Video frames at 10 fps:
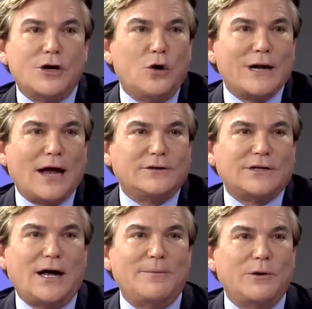no
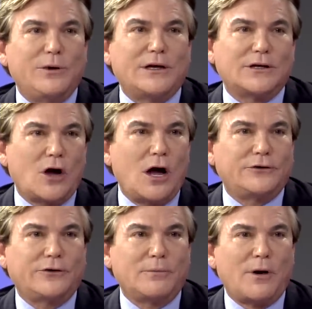downtime, and we can
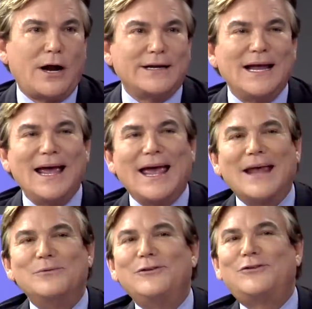conjure their body
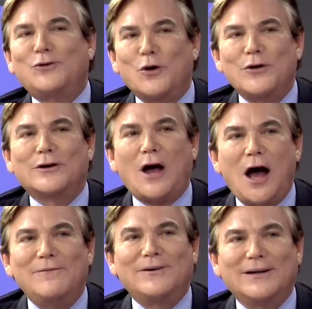and restore their
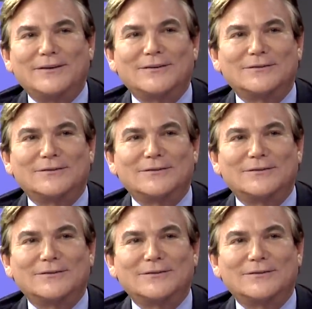confidence.